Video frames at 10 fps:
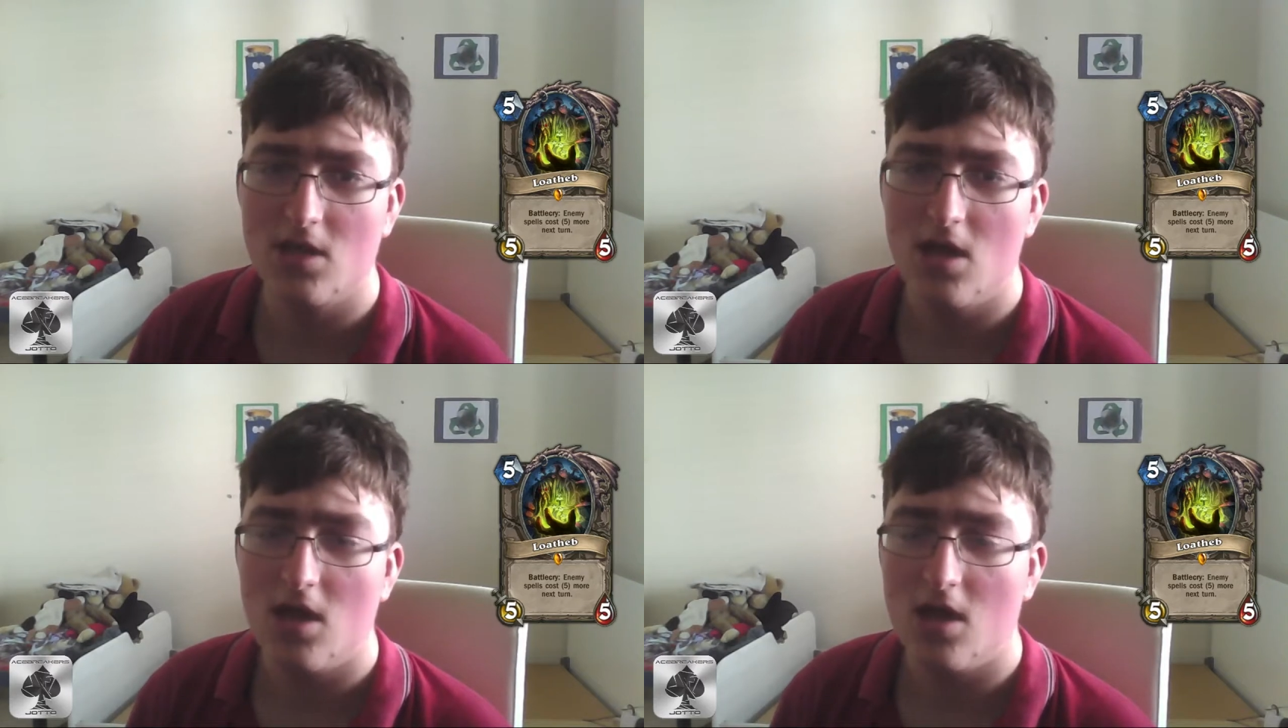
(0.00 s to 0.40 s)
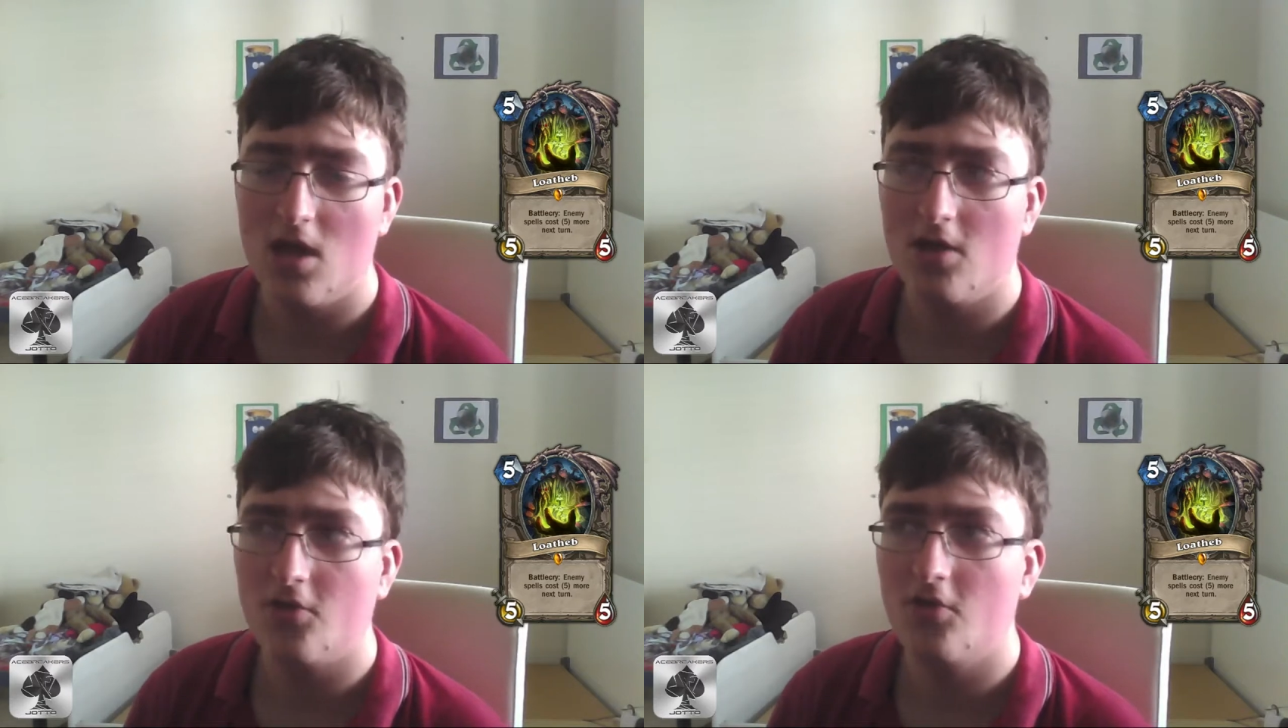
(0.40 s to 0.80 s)

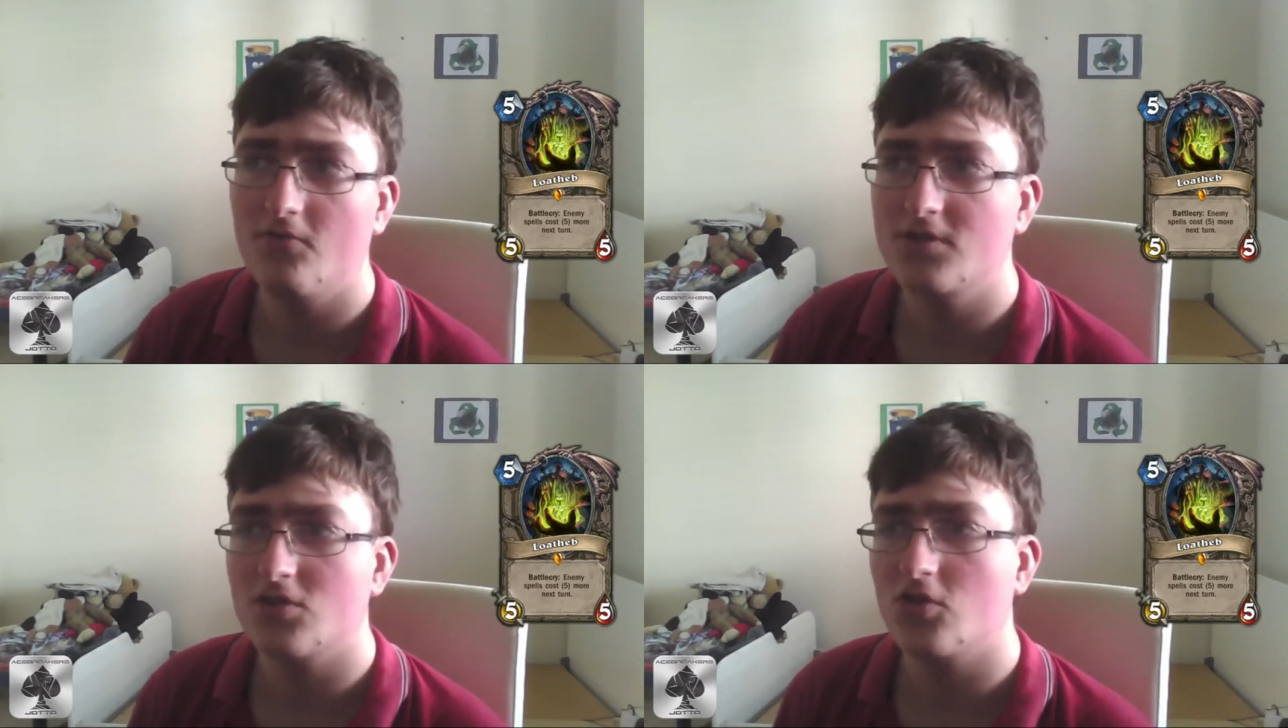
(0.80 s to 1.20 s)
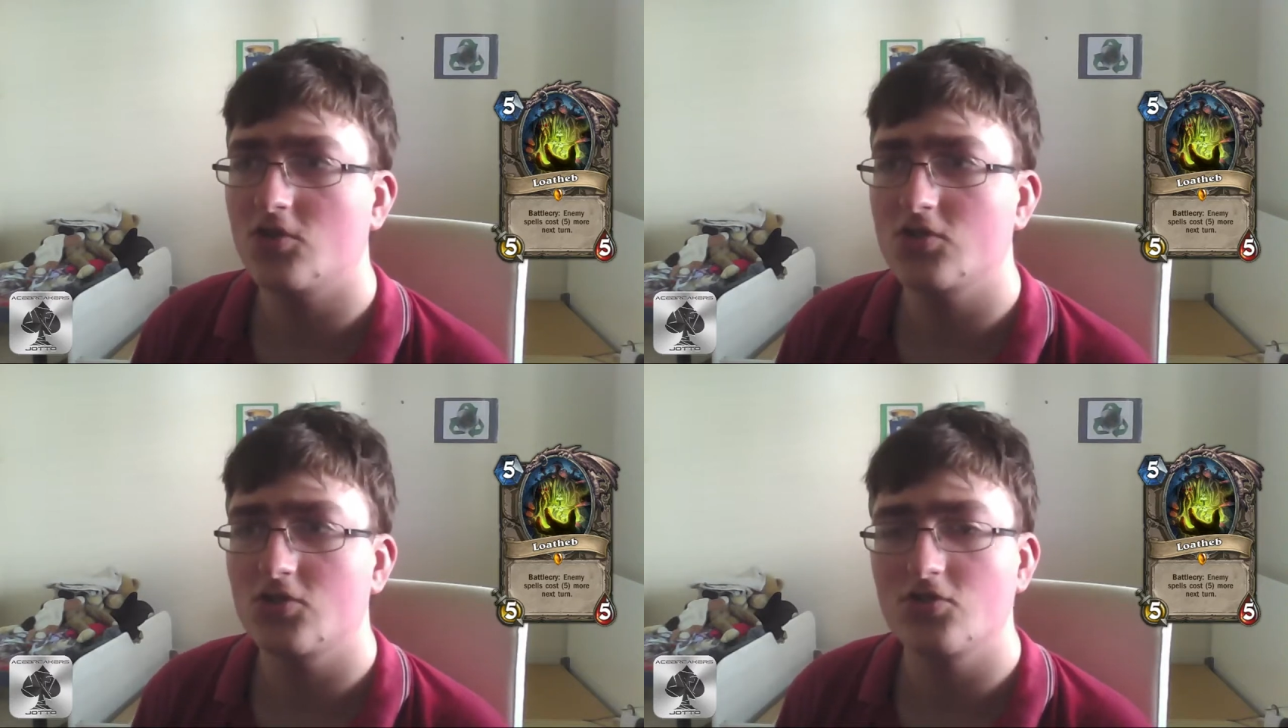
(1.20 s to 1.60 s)
the only reason a lot
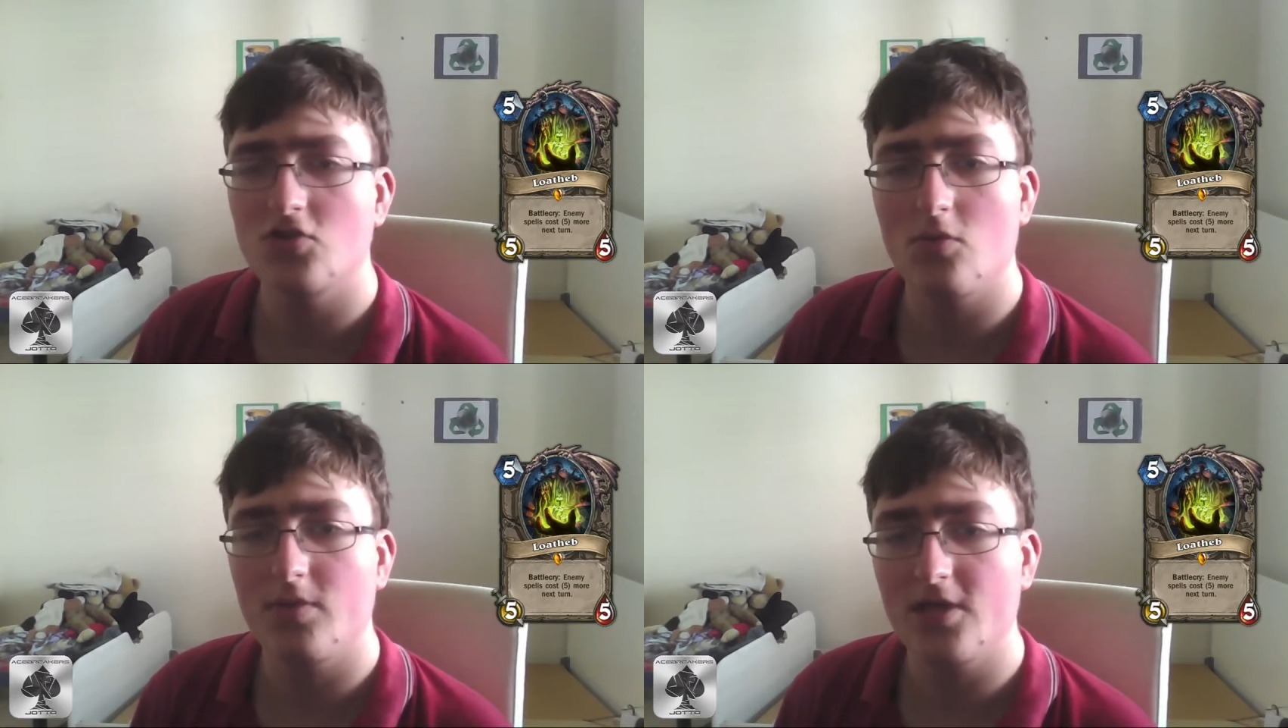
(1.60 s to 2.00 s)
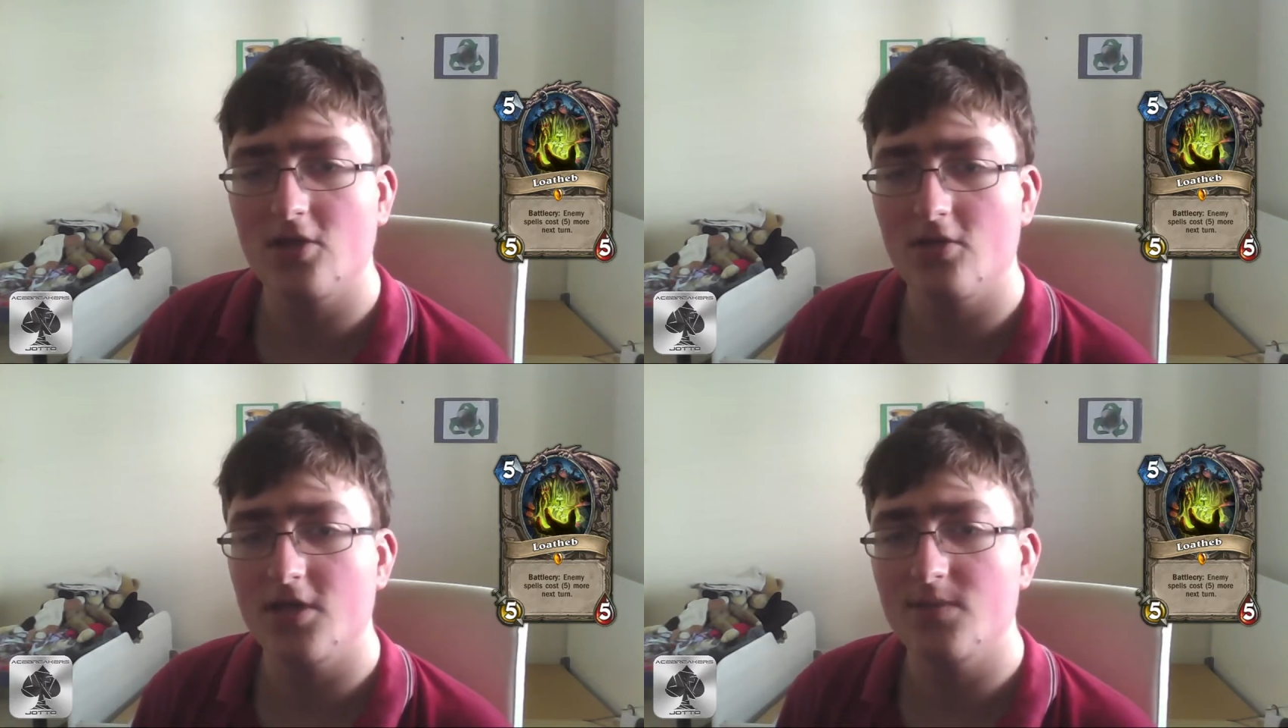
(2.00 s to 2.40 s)
of Zoos don't play
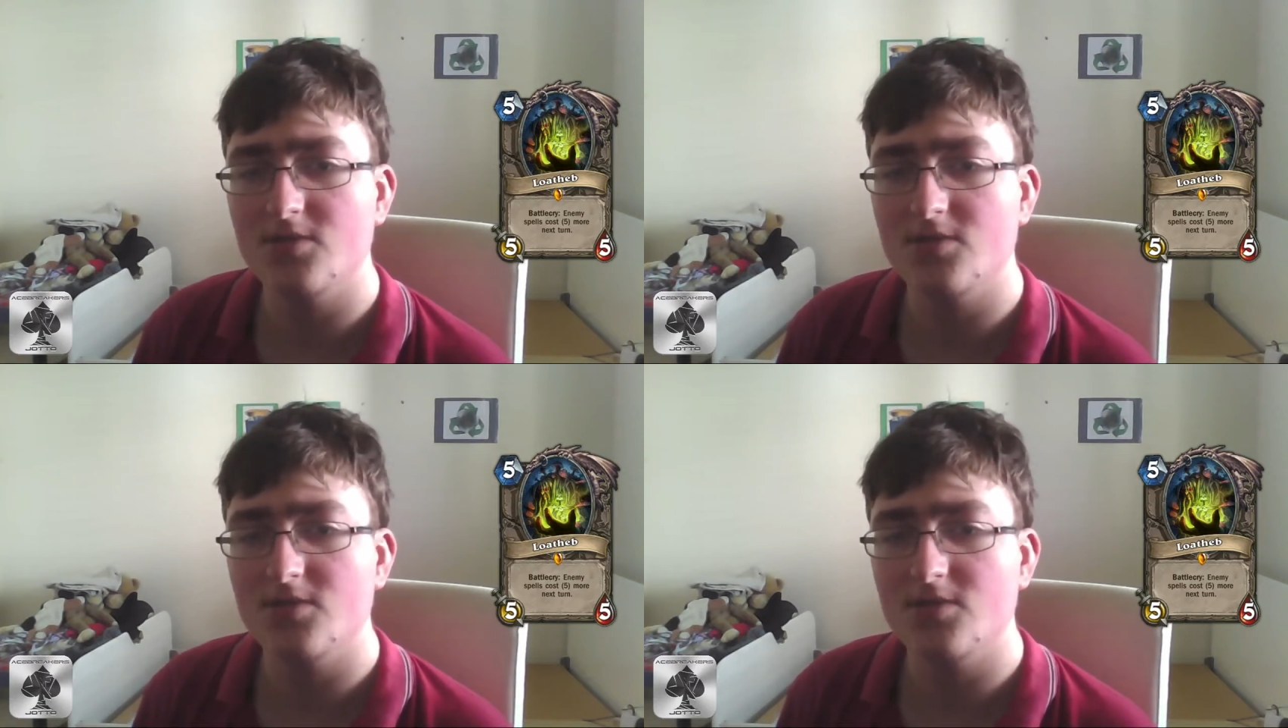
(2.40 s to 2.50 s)
Loatheb